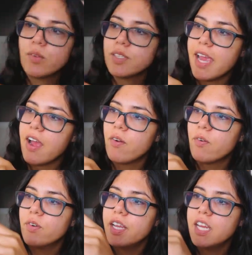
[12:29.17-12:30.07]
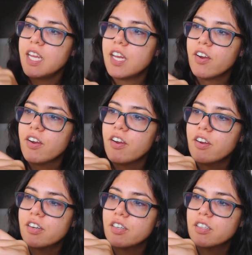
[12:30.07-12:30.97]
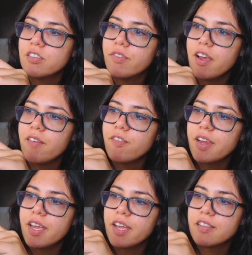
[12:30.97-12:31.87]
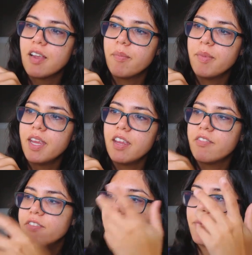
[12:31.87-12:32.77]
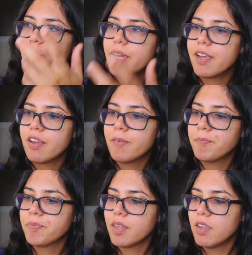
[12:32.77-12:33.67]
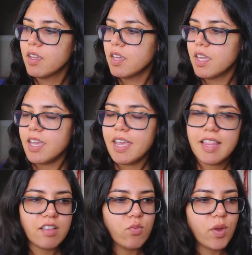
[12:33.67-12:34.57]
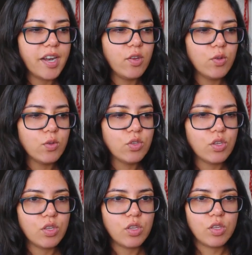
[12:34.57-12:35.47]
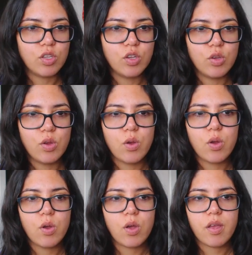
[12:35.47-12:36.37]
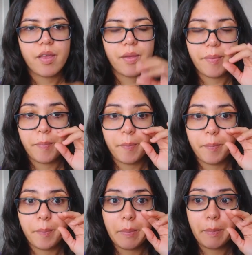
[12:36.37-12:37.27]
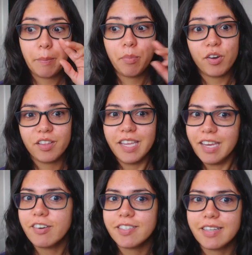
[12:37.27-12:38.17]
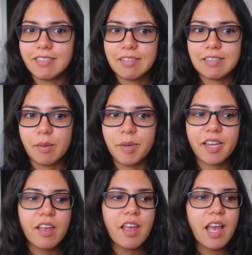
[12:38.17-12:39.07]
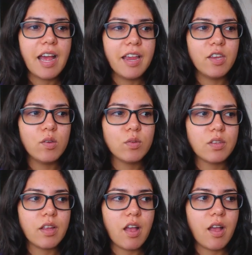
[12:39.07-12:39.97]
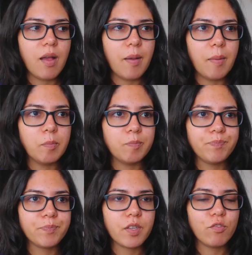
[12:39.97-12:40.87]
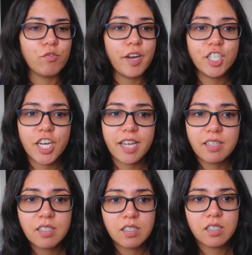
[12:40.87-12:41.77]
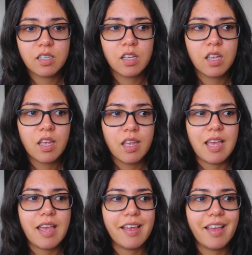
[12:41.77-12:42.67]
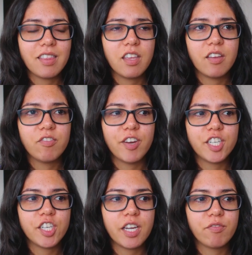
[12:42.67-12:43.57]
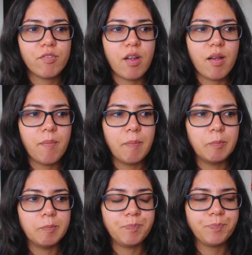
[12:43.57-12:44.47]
down ears, fabric, tummy, fabric, and that's what I use to put on the ears and stomach. I used freight check. I got the freight check from,